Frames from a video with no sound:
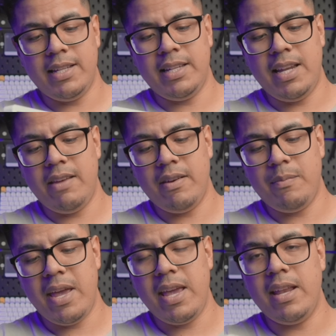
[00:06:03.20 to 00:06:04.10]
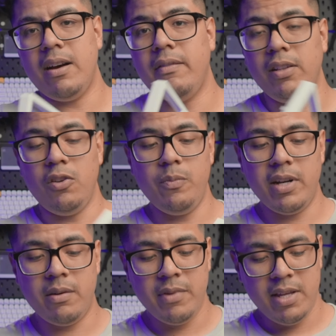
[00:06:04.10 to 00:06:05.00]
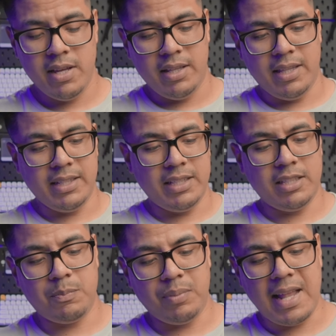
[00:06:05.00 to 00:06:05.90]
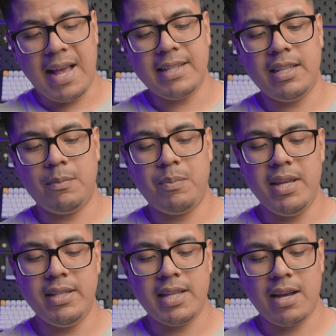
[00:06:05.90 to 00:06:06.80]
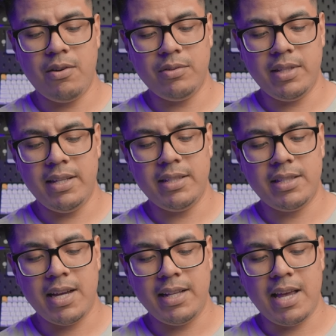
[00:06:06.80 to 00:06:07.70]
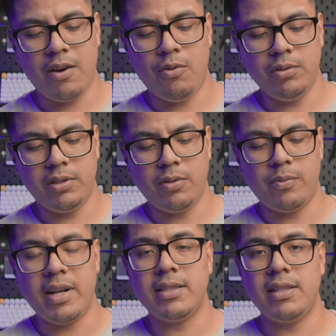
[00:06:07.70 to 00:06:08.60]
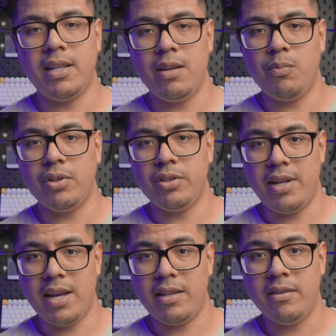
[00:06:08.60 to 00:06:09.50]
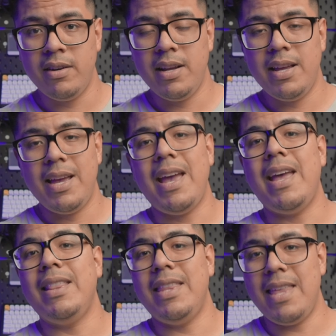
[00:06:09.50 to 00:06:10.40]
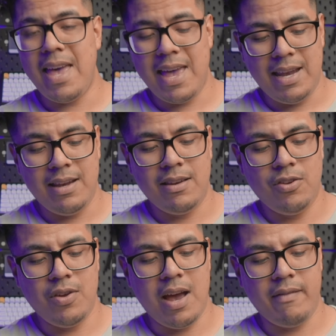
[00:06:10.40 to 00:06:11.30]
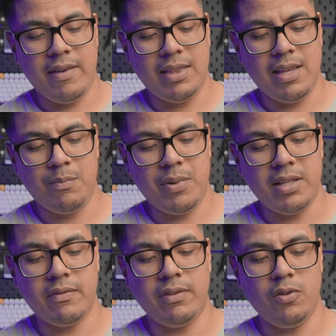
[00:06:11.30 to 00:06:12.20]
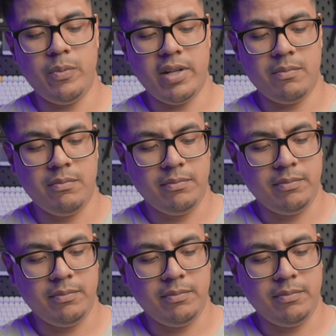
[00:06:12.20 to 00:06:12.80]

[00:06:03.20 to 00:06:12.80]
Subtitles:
isn't even made of aluminum. There's this plastic piece that goes inside that holds the rest of the keyboard together, and then you have a thin piece of aluminum.